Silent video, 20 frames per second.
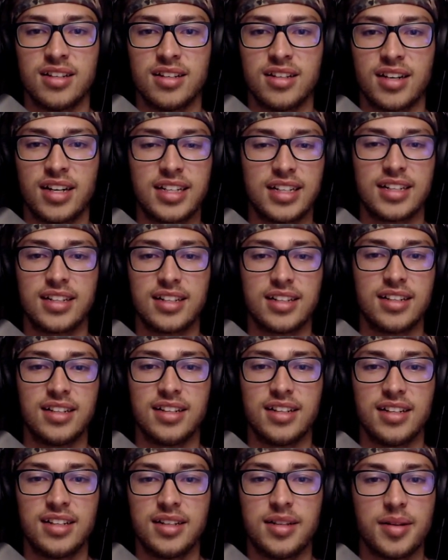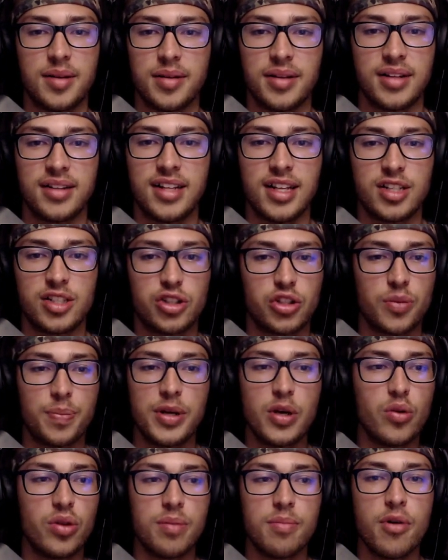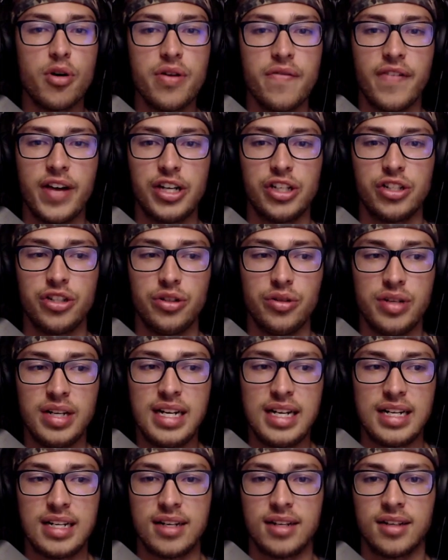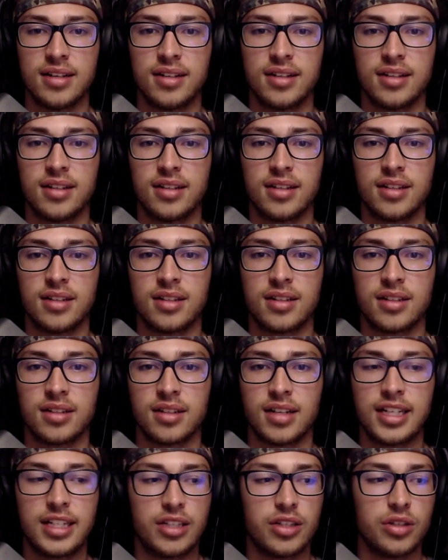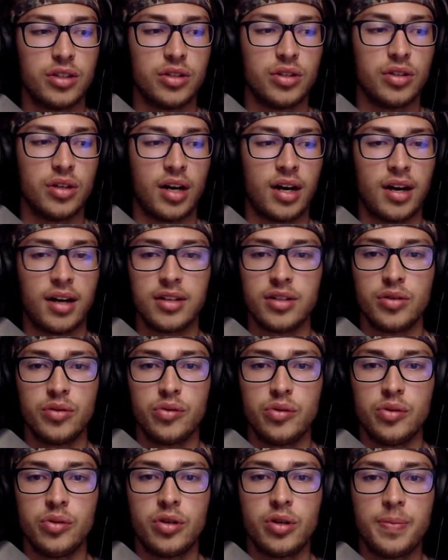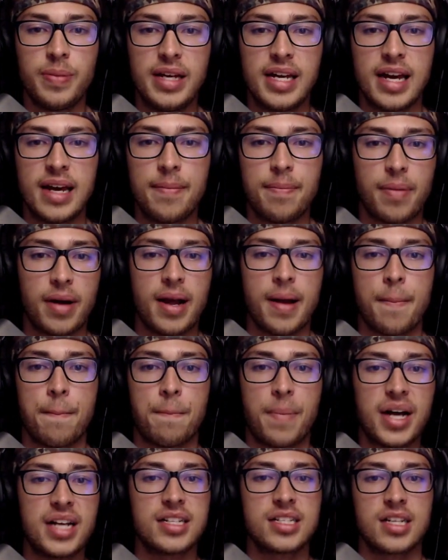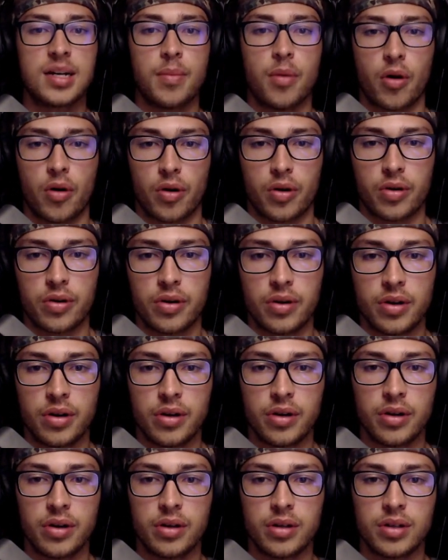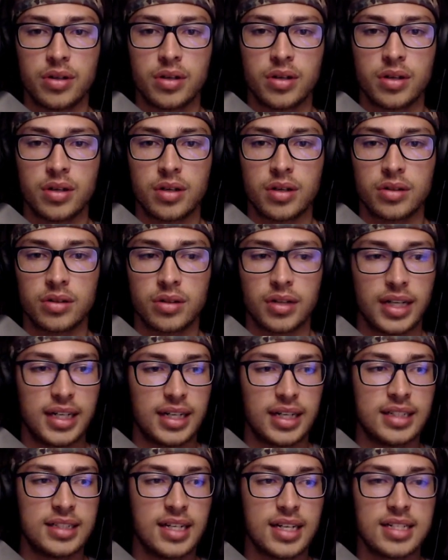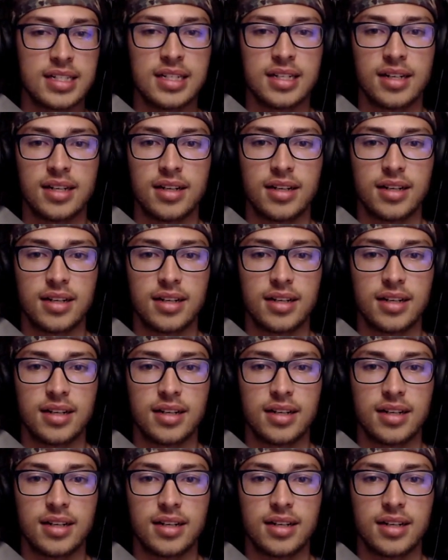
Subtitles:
Like, that should be all the motivation you need. Like, you could be hit by a bus tomorrow. Like, it doesn't...